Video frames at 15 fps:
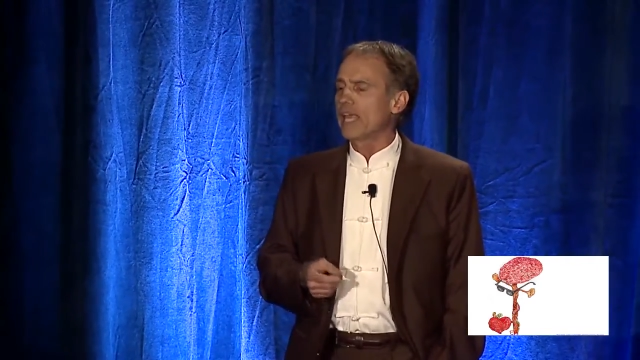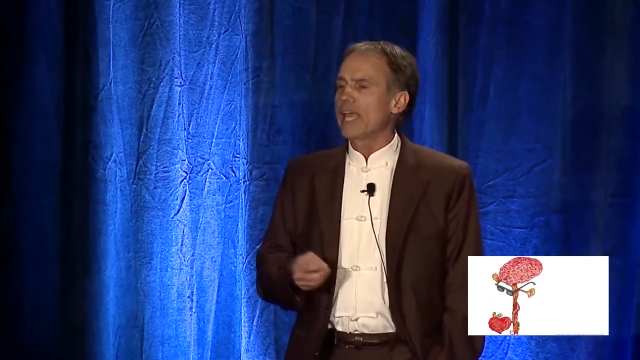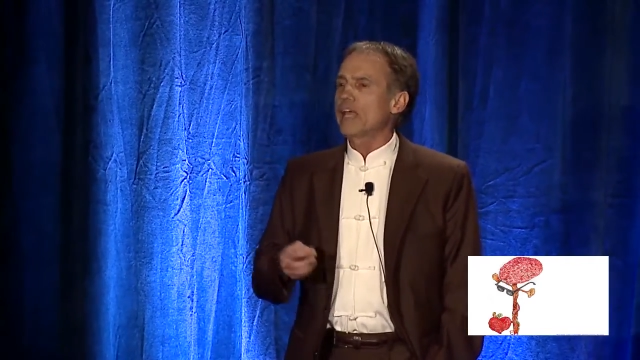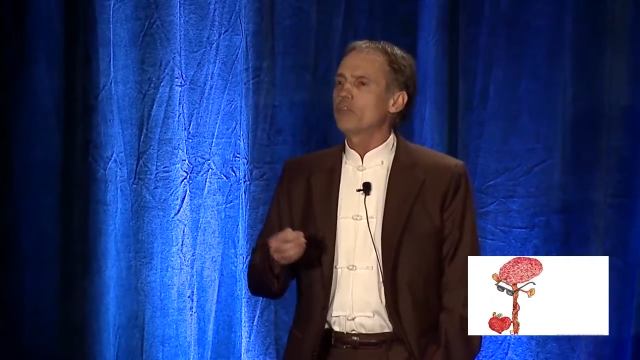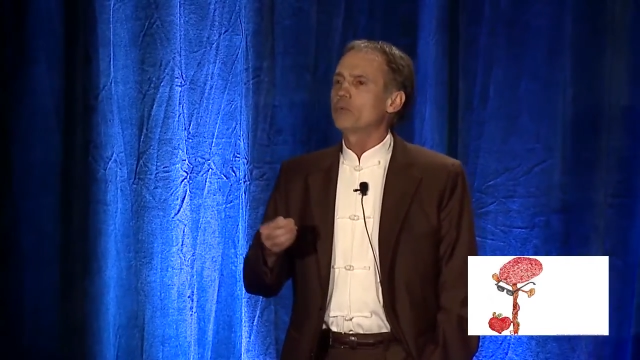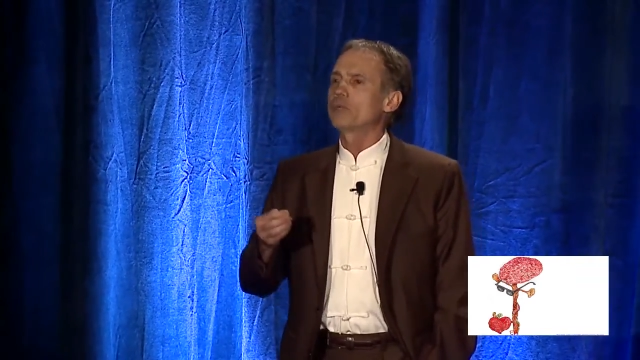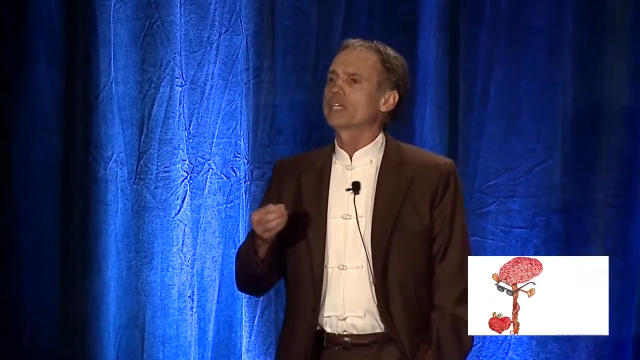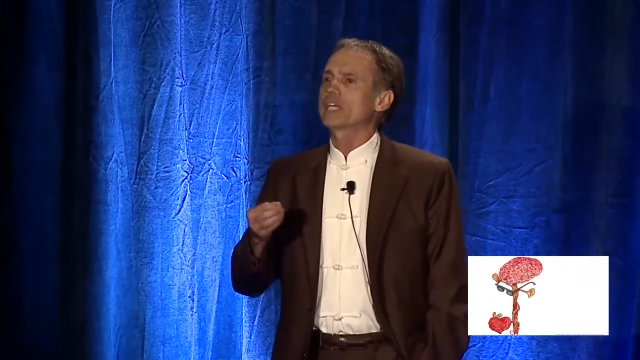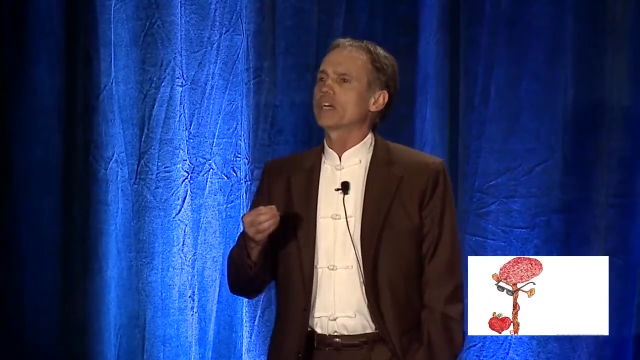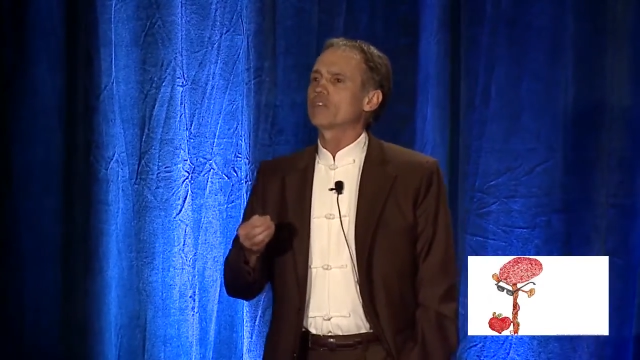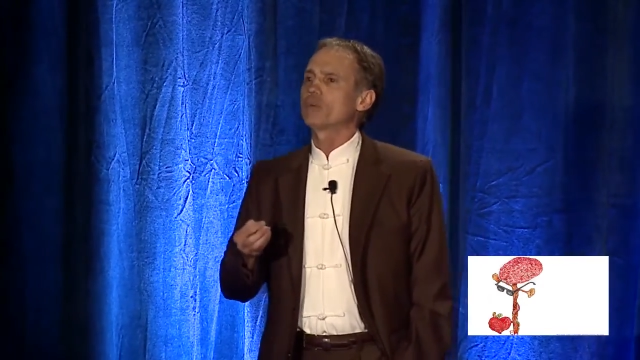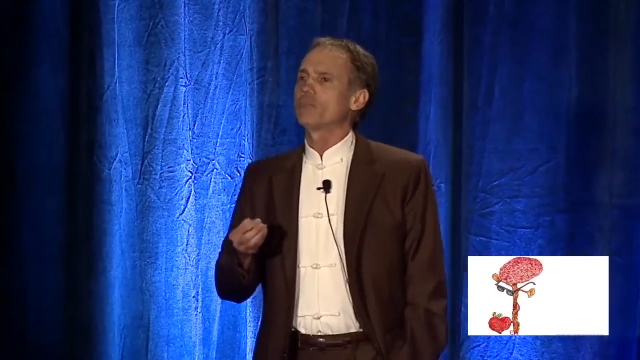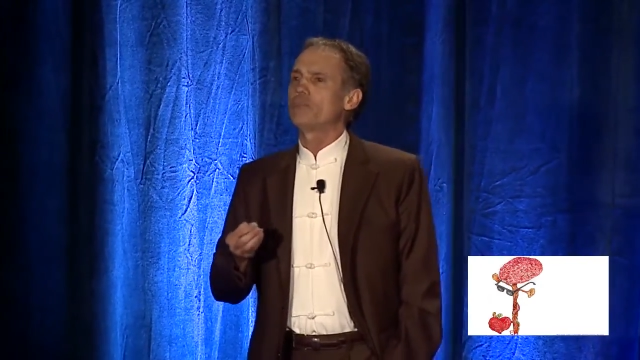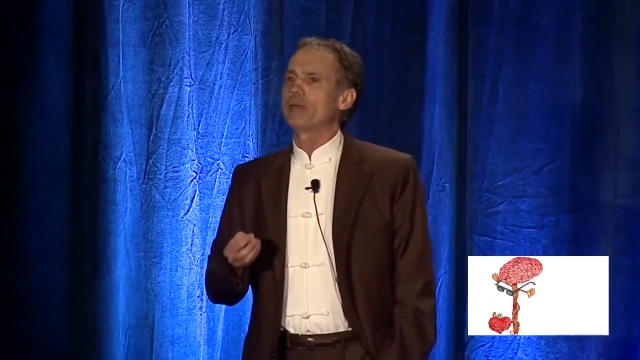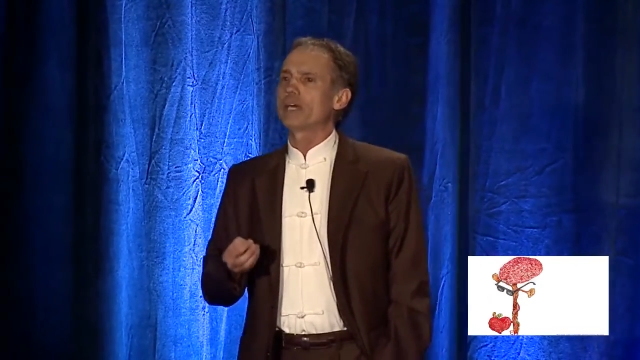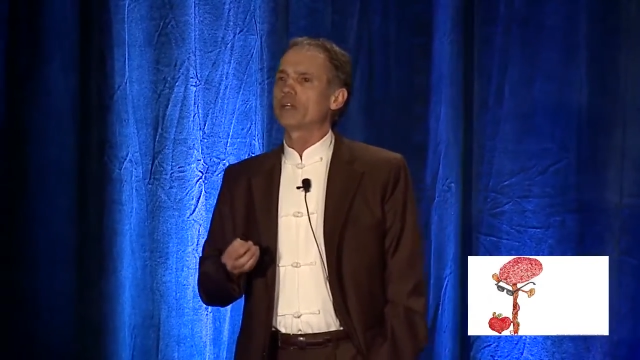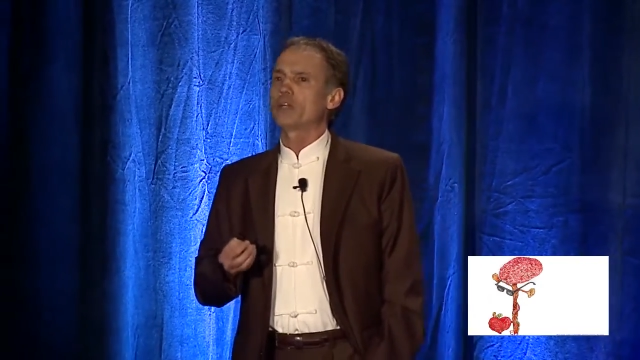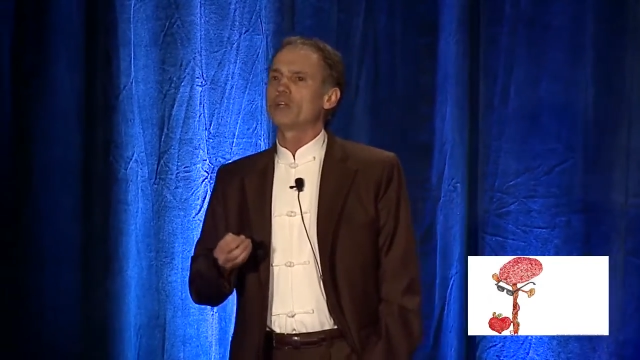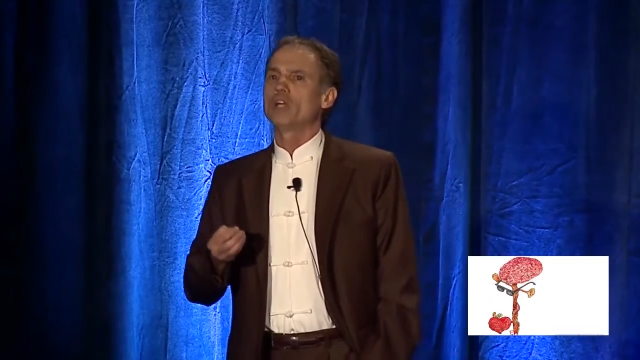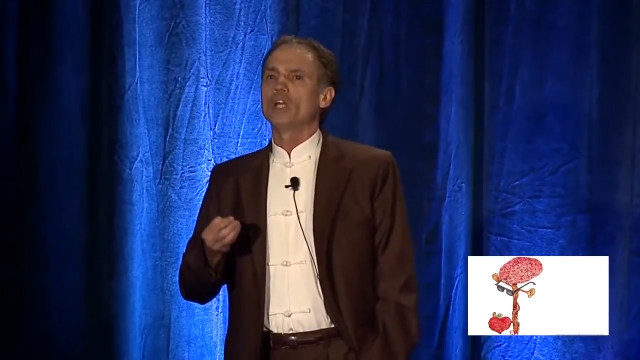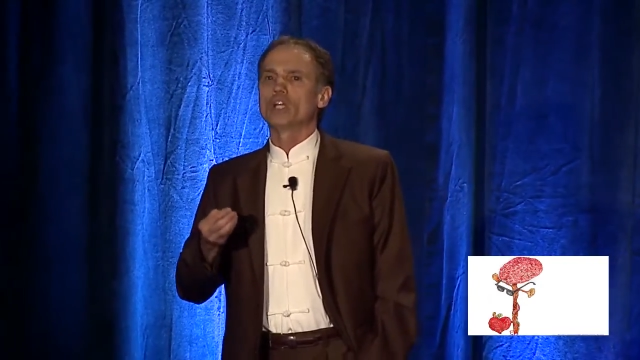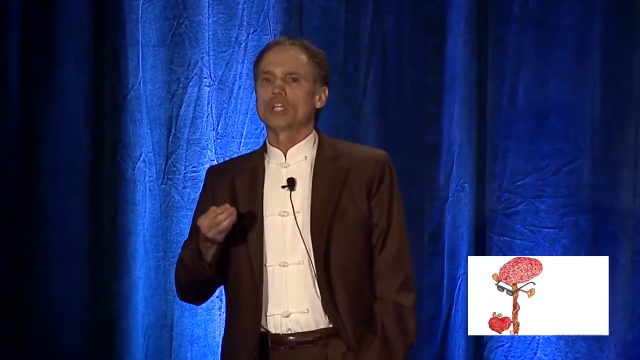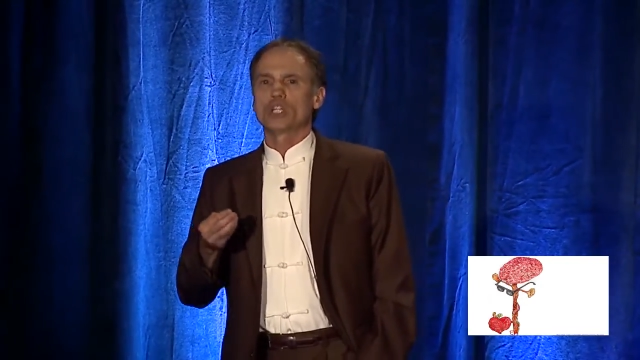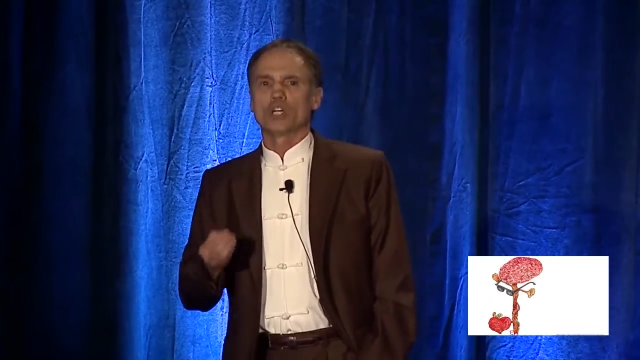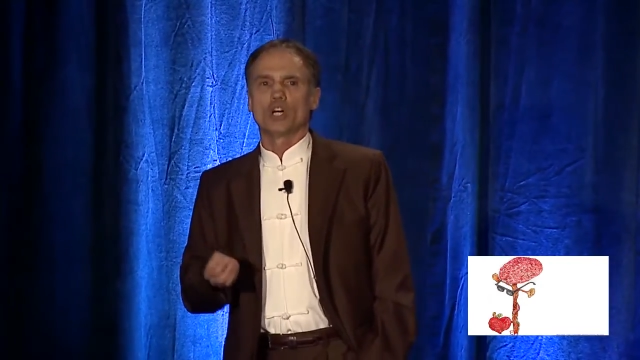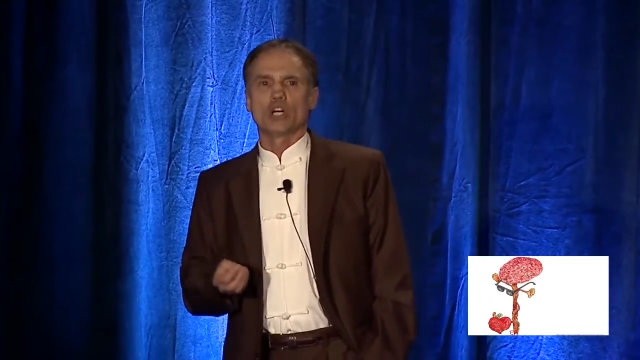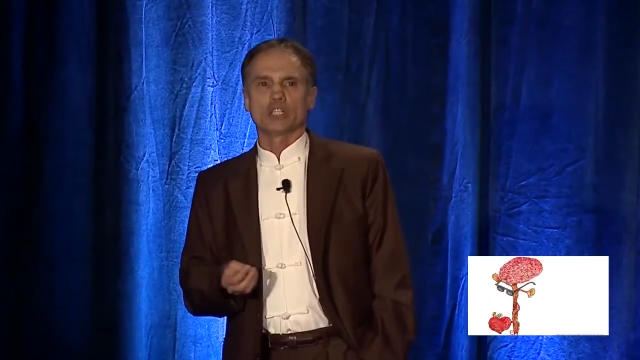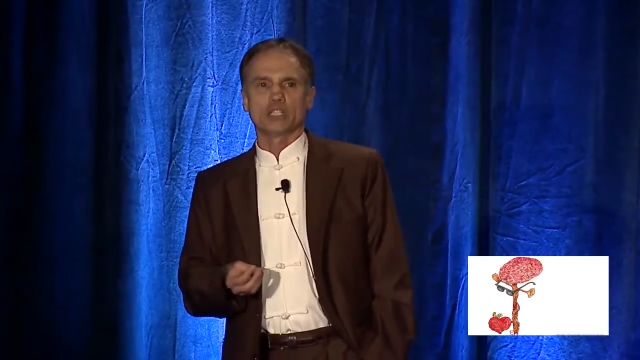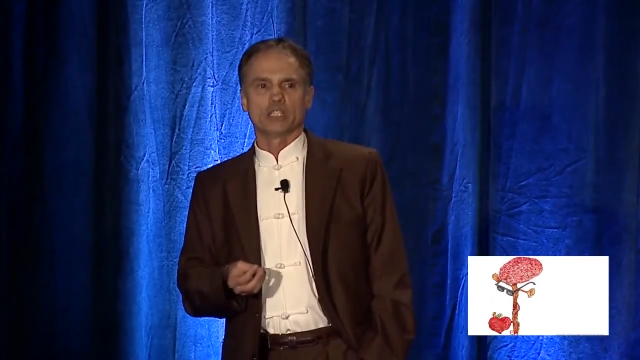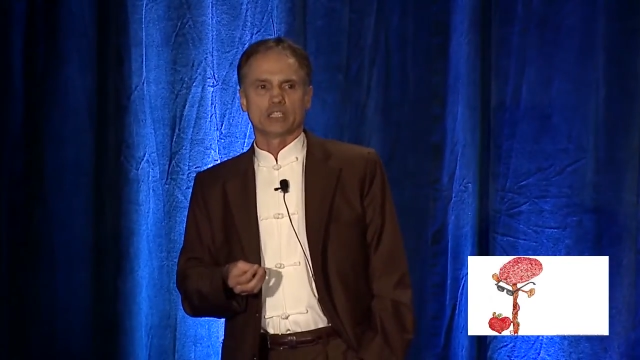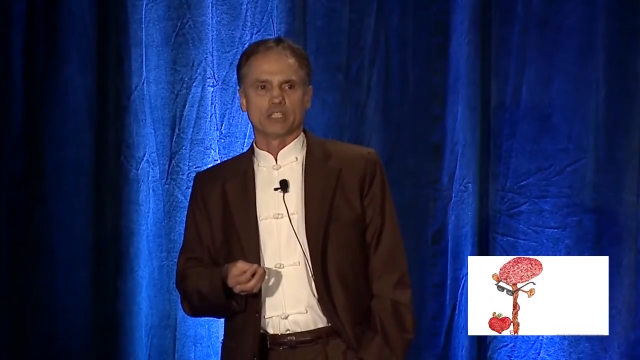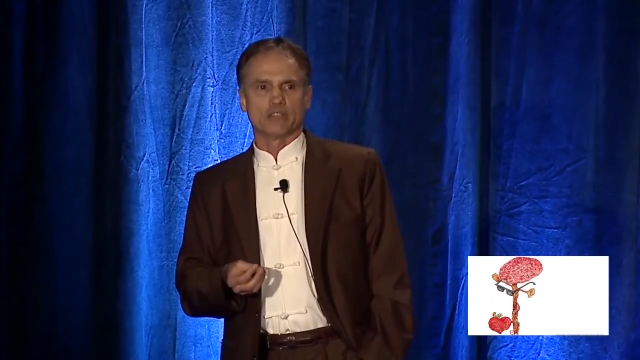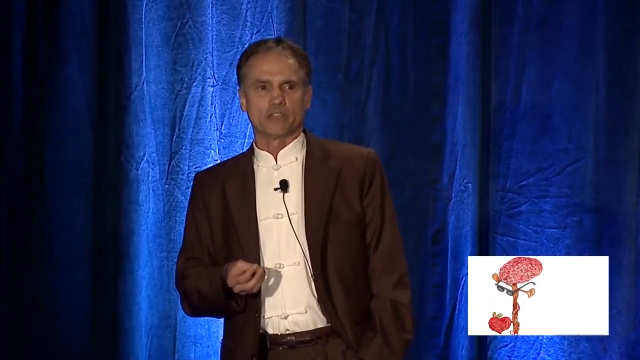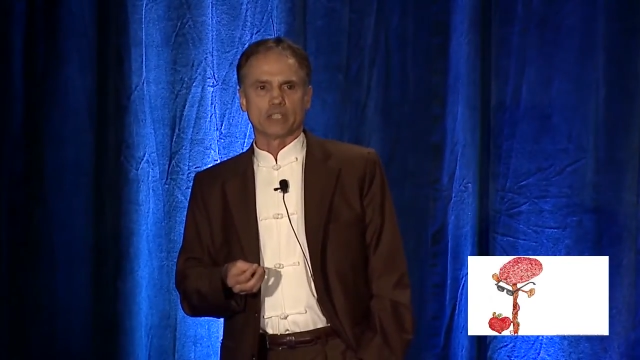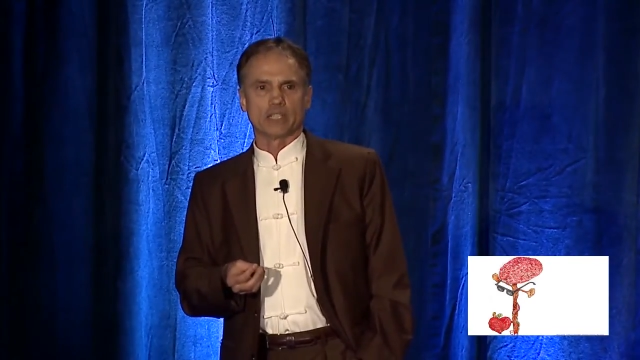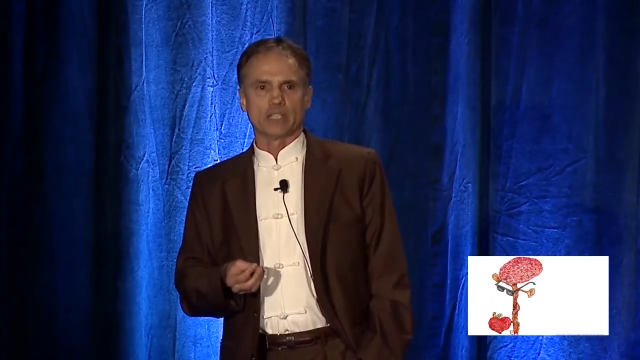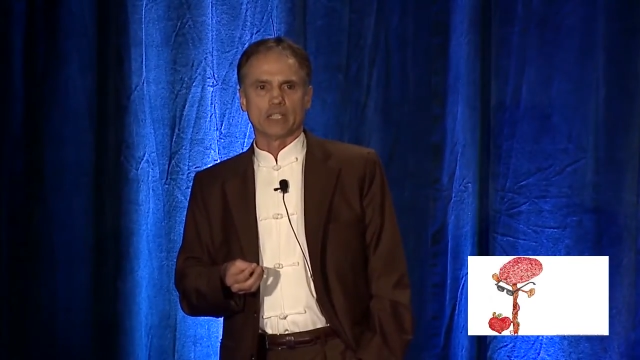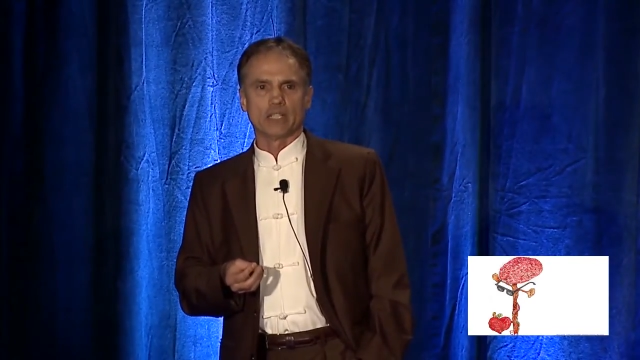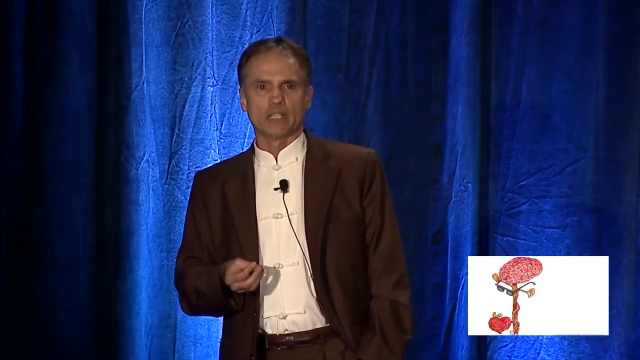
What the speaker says: and they recover better cognitively.